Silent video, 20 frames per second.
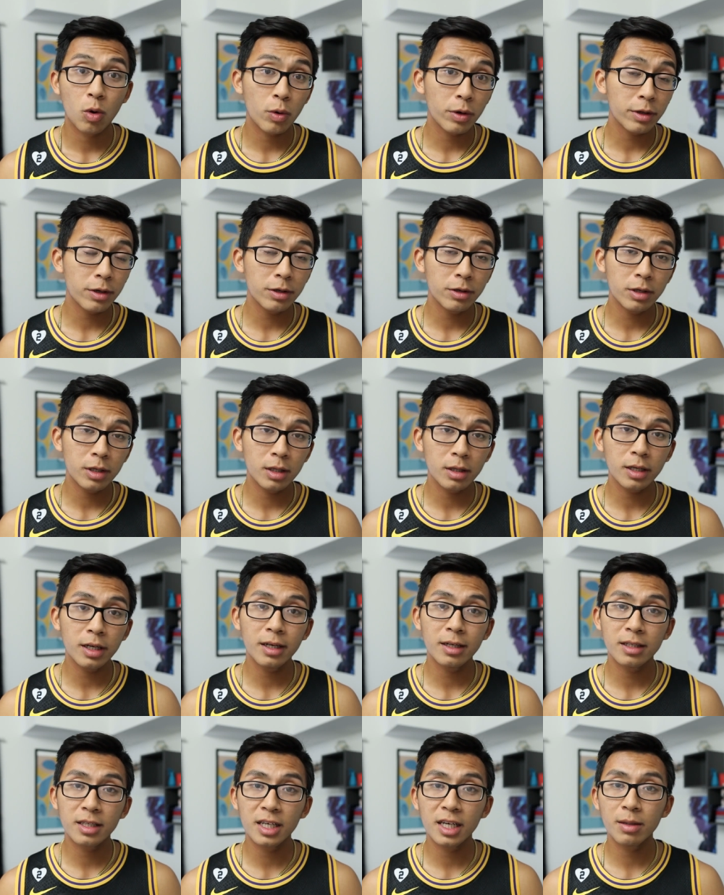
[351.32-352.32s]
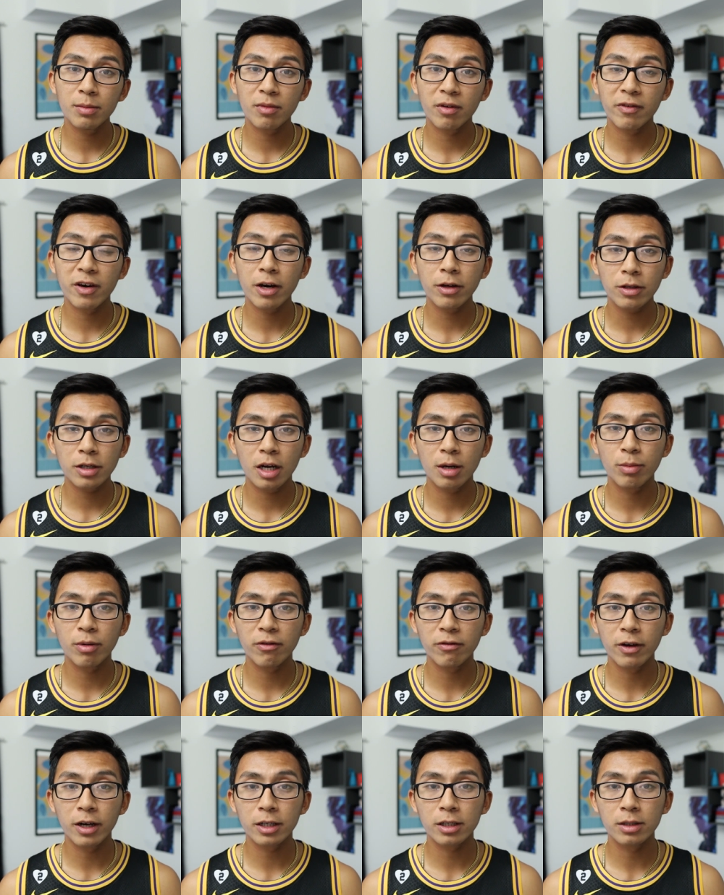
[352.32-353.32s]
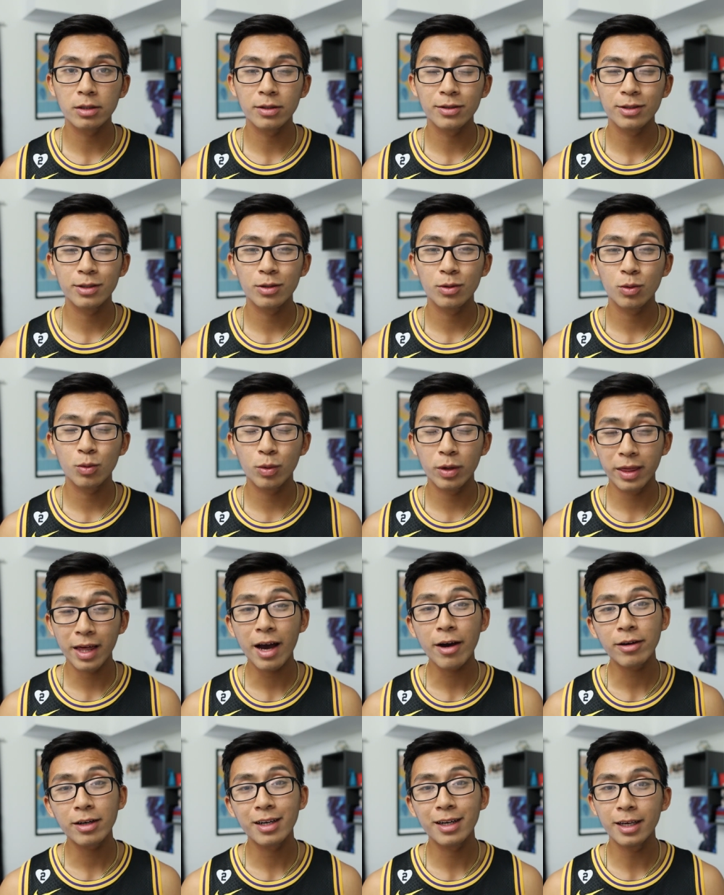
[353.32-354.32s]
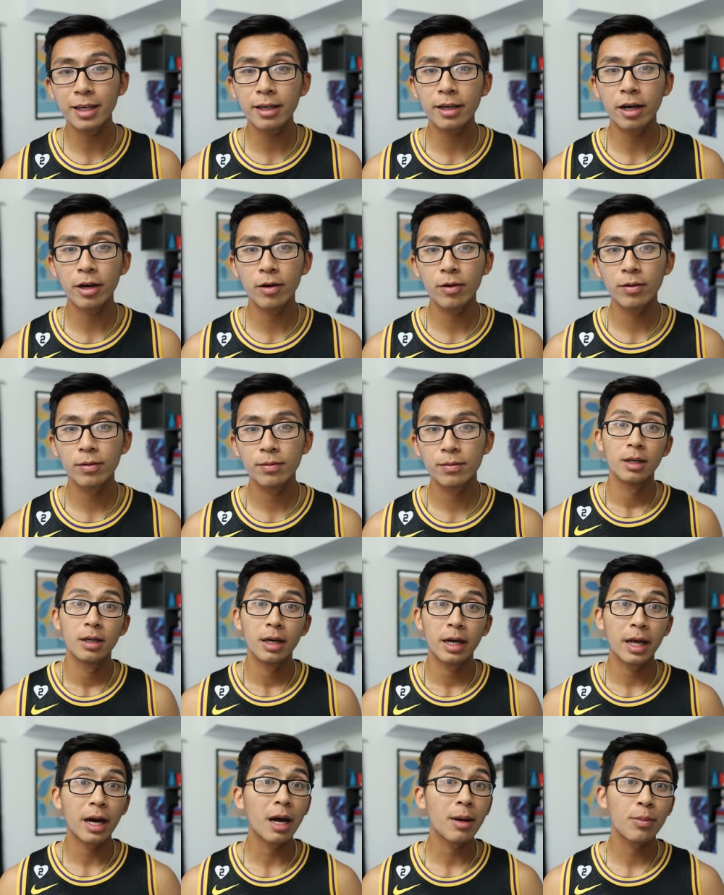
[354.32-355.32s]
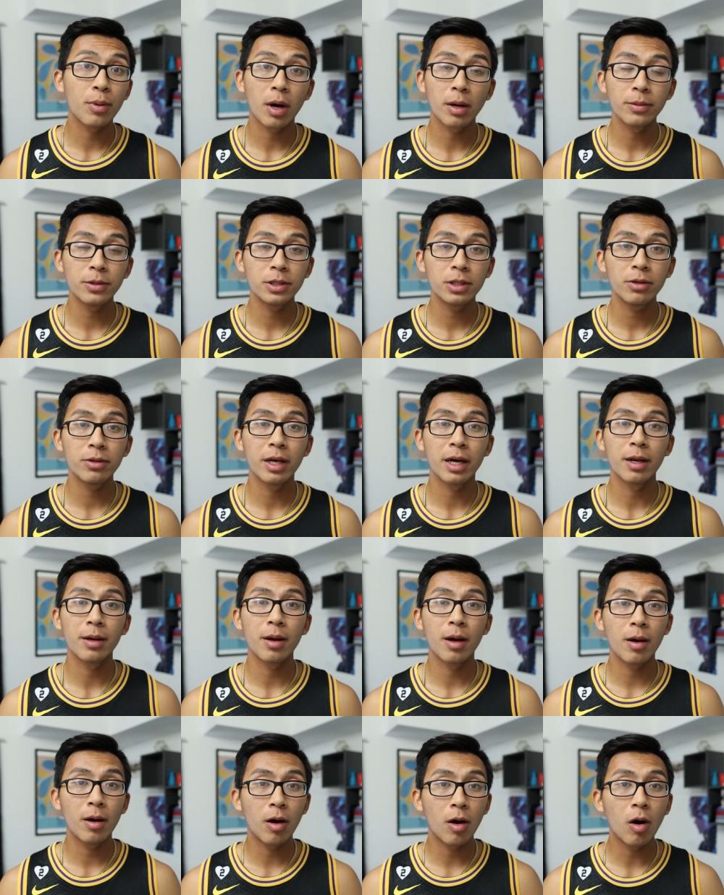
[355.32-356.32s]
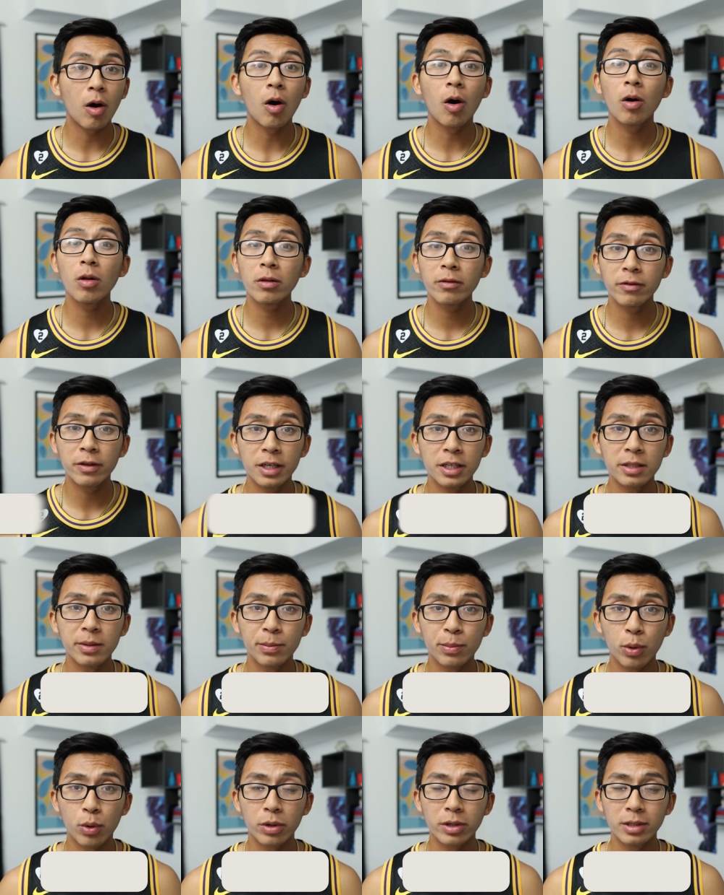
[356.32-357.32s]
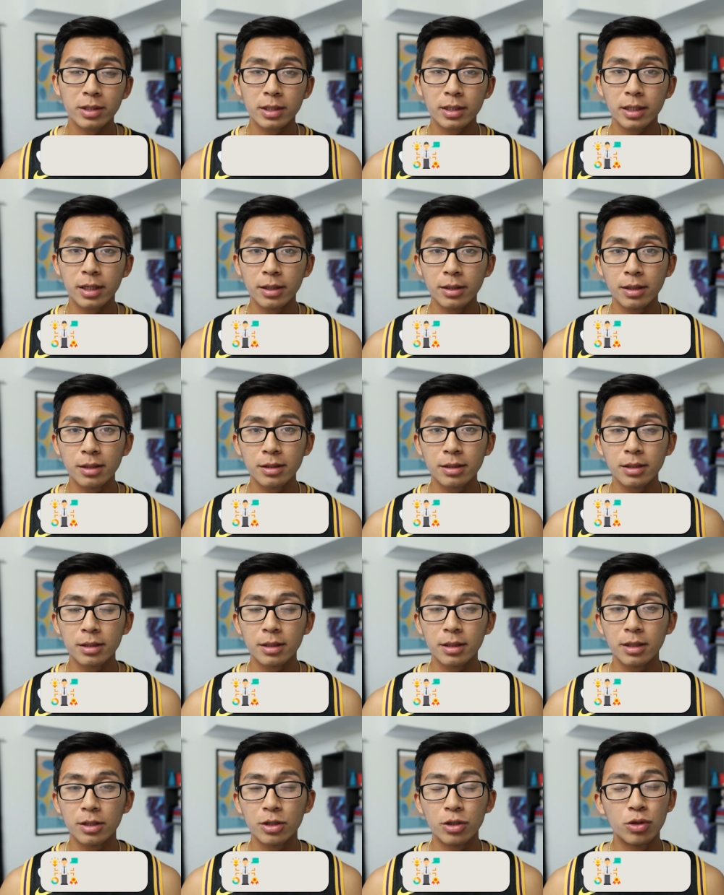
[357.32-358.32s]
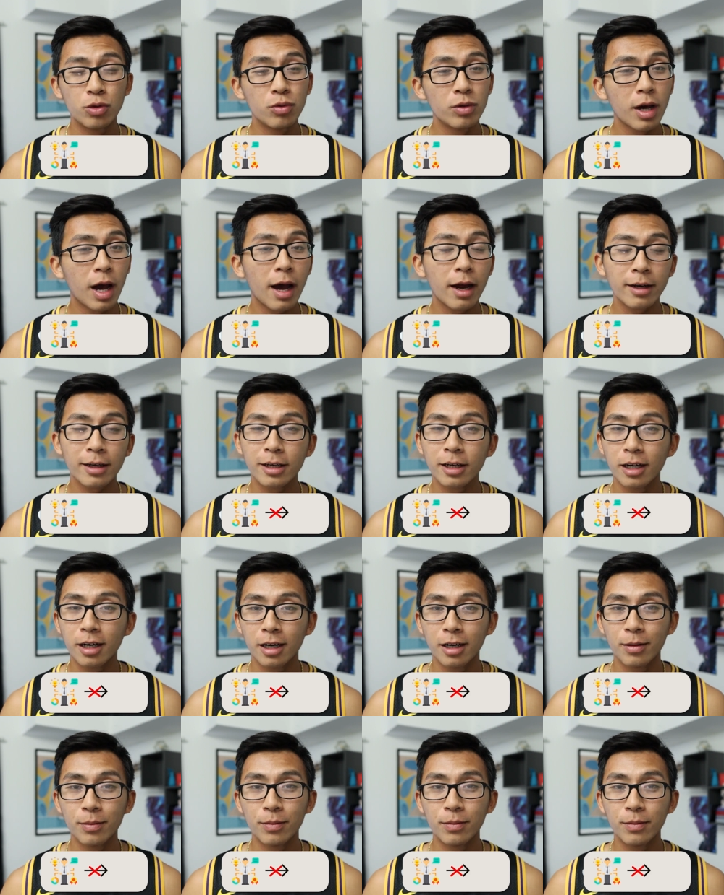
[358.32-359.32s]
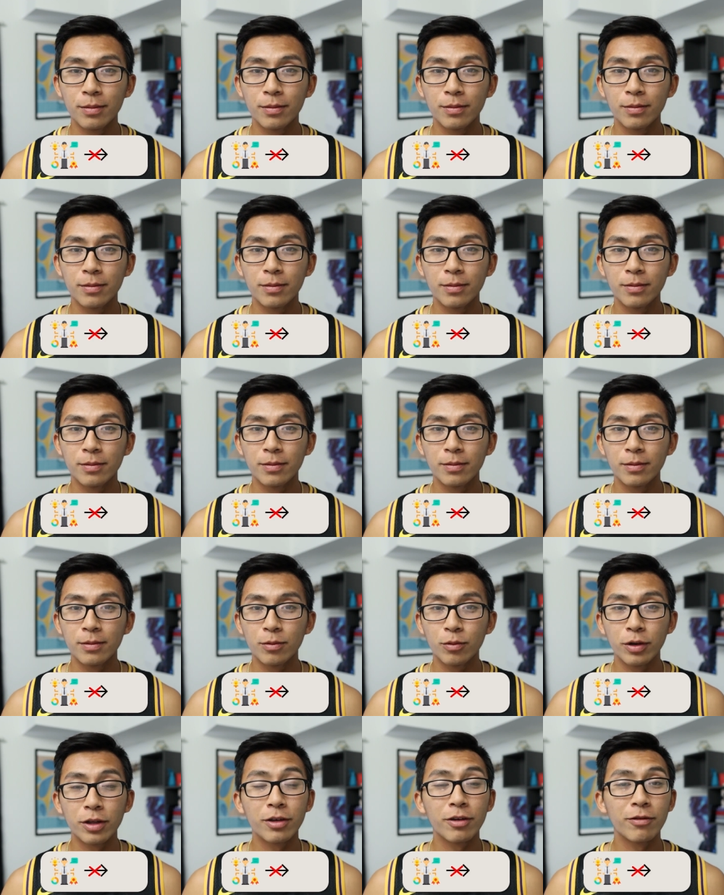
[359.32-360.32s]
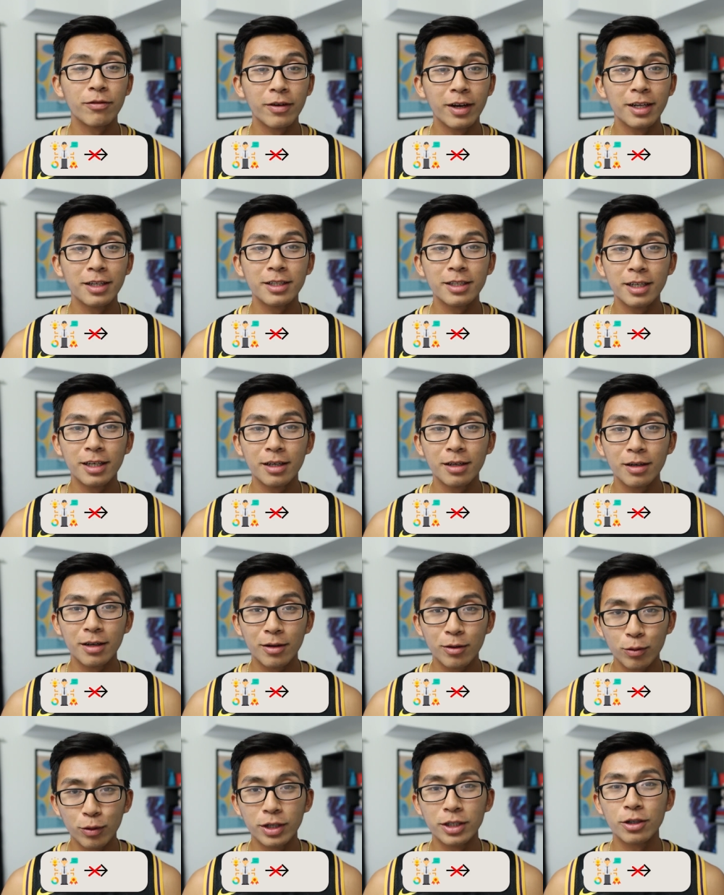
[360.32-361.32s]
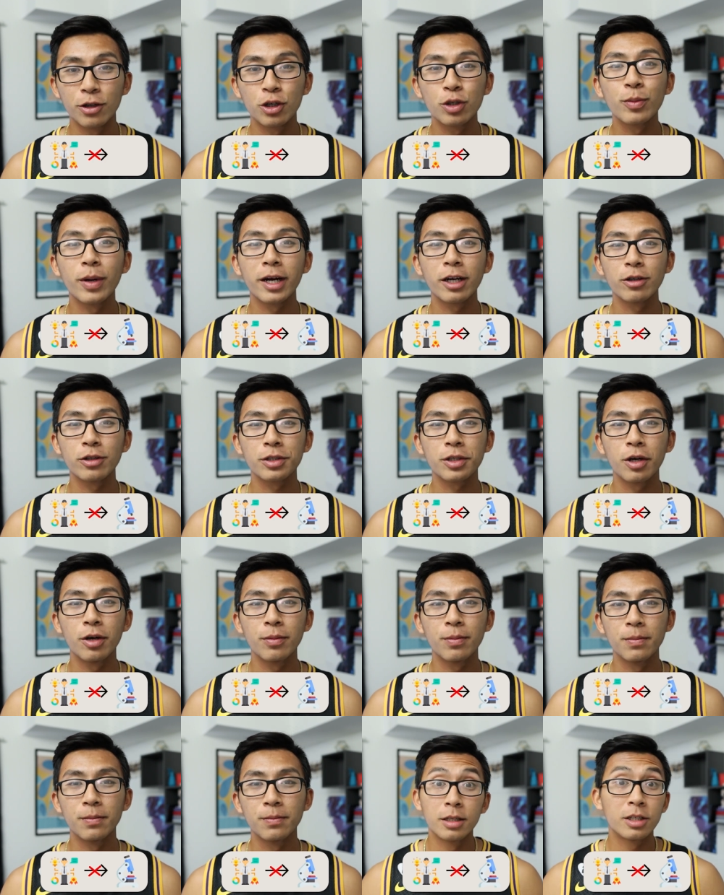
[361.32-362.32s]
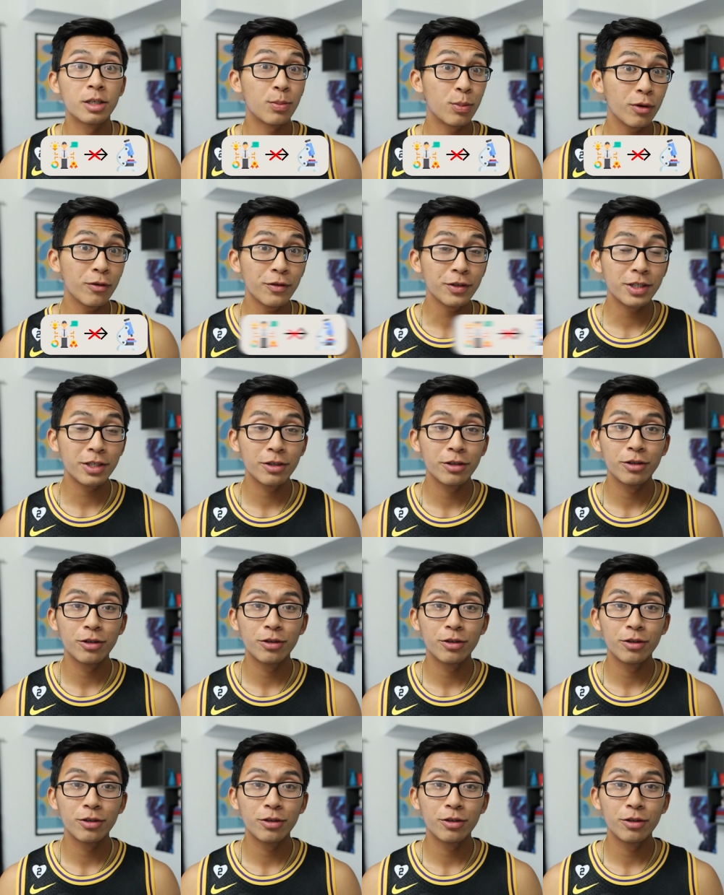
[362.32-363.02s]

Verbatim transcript: or whether you can lead a team of healthcare professionals without an ego. And I promise you that all of these important skills do not come with your fancy research microscope. To prove it to